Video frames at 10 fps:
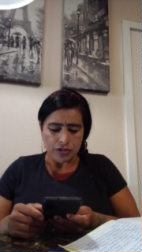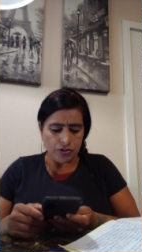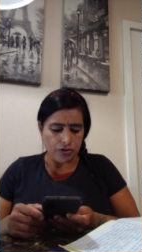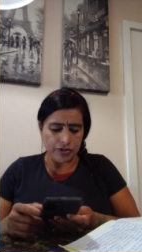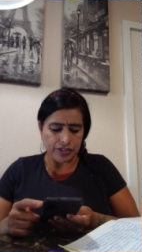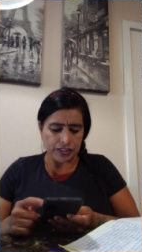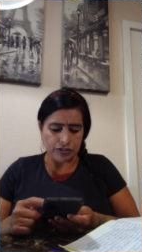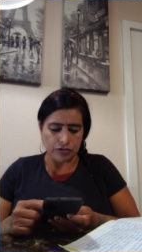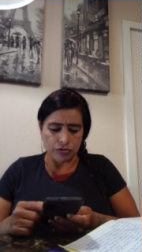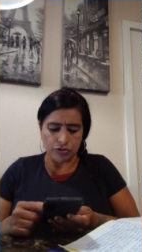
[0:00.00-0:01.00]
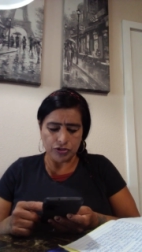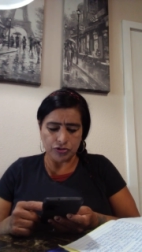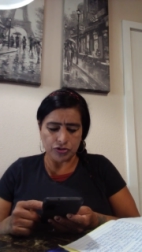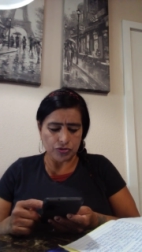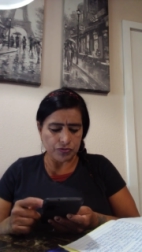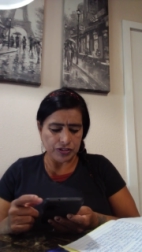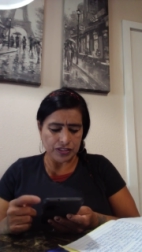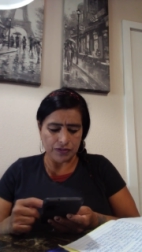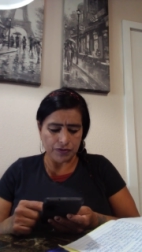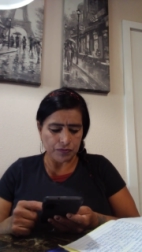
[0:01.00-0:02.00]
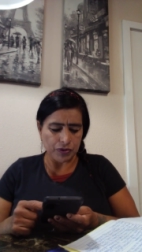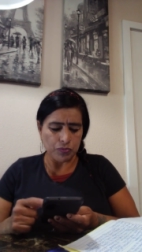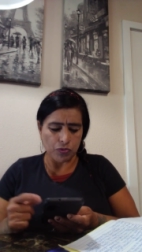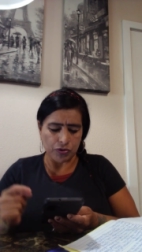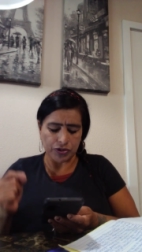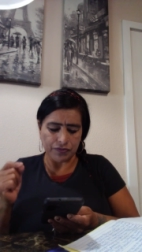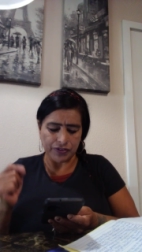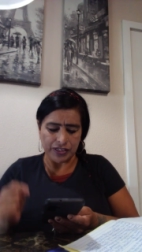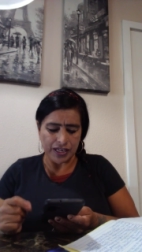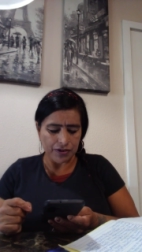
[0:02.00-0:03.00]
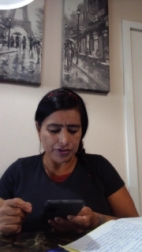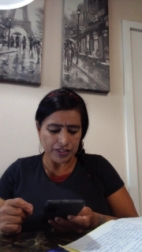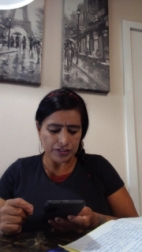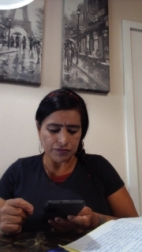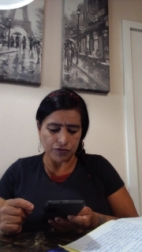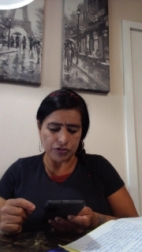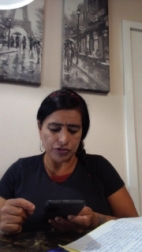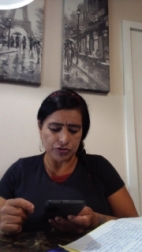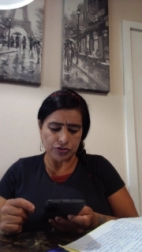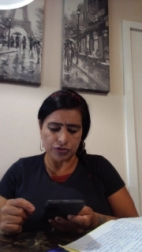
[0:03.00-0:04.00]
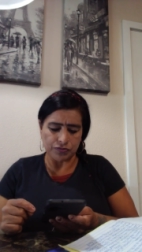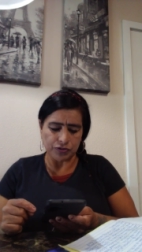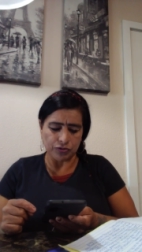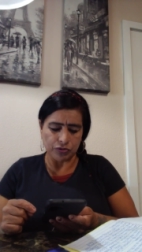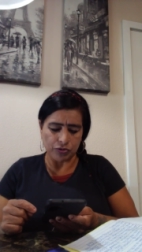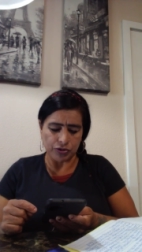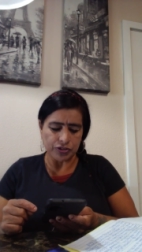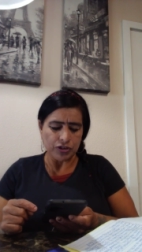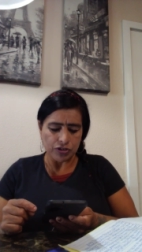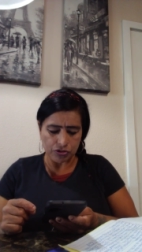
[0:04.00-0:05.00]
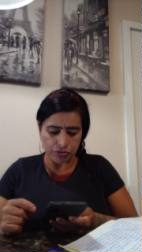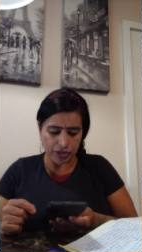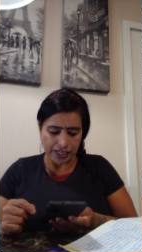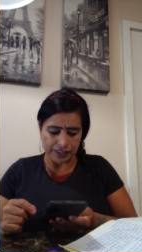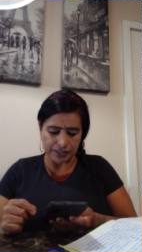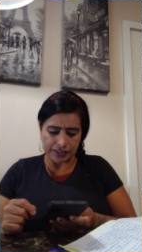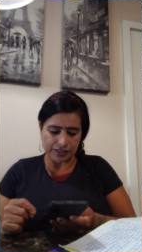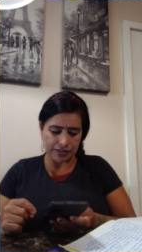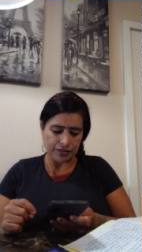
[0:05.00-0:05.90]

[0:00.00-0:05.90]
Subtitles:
knowing that the Lord, you shall receive a reward of inheritance, for you serve the Lord Christ.